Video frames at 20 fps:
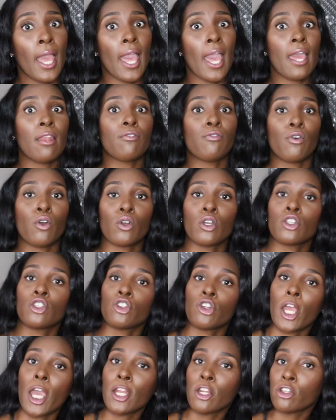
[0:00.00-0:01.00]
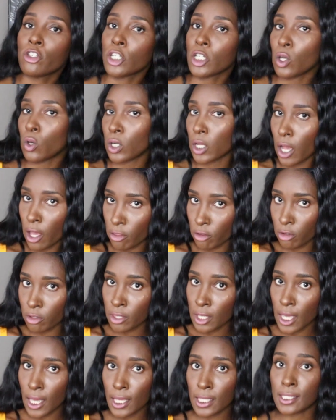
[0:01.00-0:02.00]
and focus your energy on other
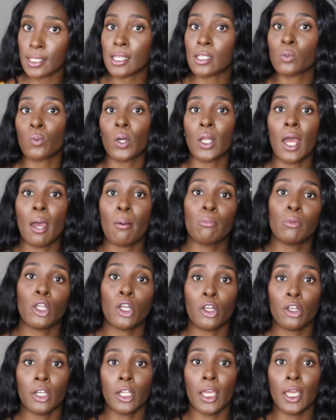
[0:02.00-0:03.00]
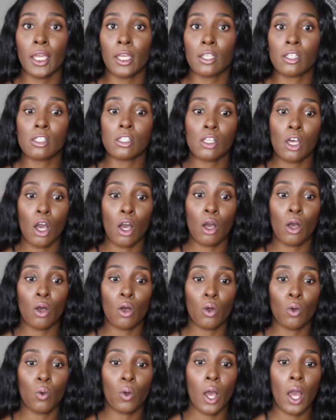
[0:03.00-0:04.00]
things. That's what I'm learning.
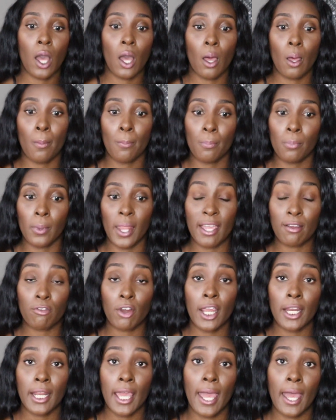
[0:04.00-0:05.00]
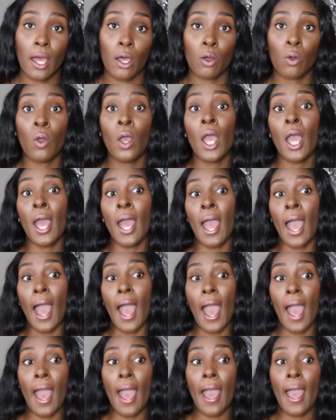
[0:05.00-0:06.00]
So, like right now,
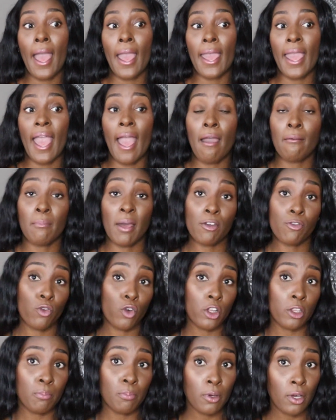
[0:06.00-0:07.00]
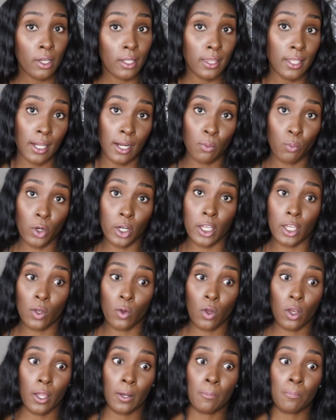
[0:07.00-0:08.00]
I have my 4th book that I'm
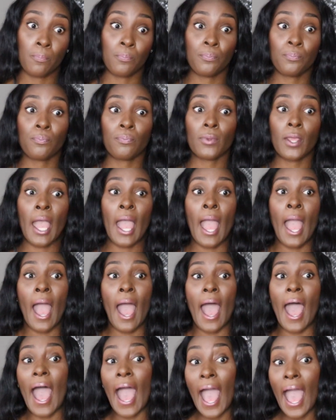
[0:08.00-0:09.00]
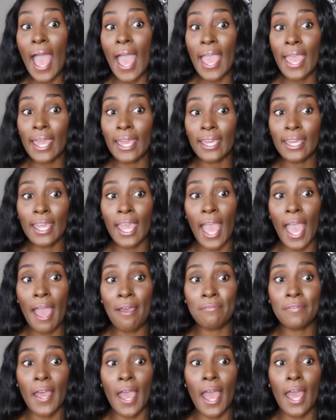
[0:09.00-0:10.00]
working on. I
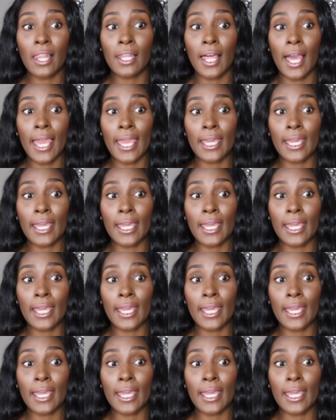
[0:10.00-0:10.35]
have not